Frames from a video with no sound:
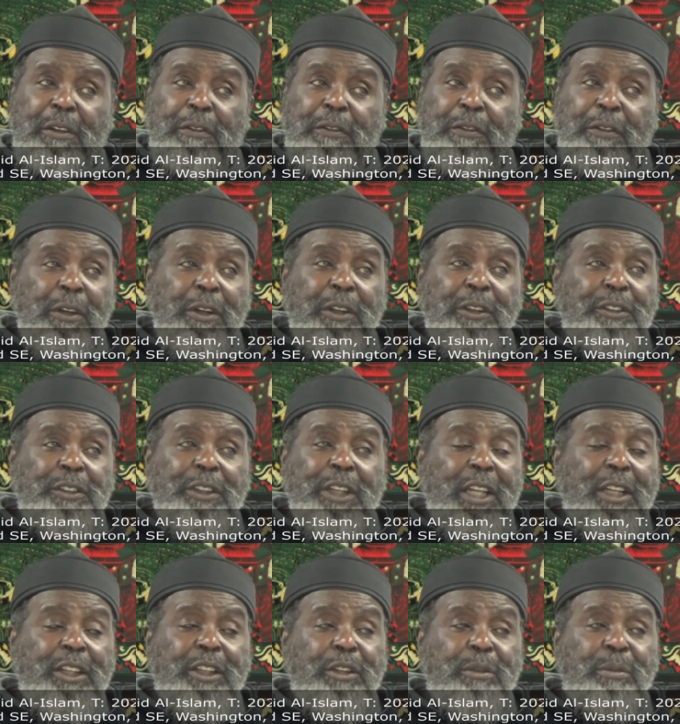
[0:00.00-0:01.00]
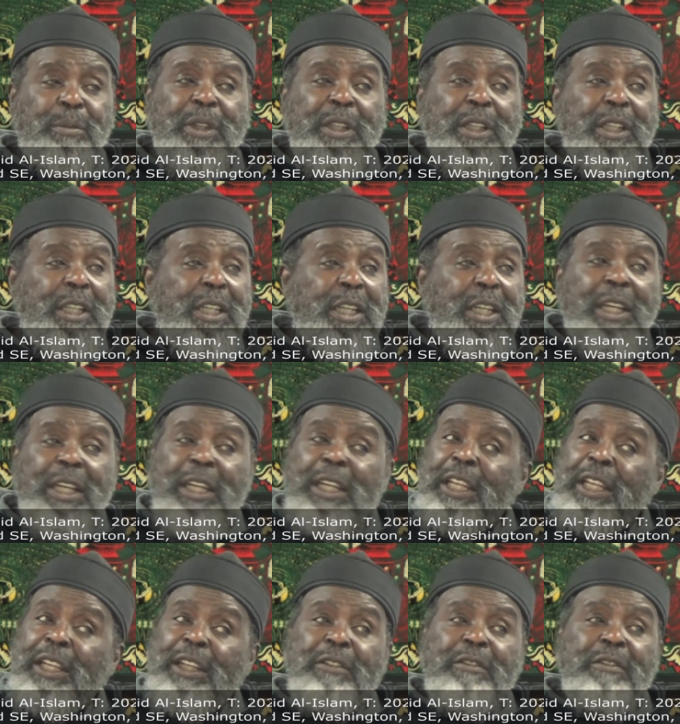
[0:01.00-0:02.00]
for us not to be
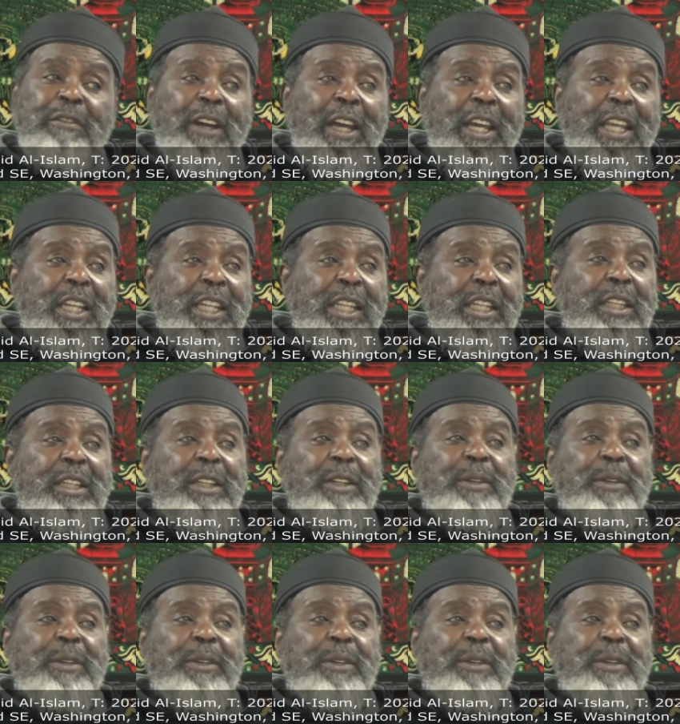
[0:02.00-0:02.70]
invited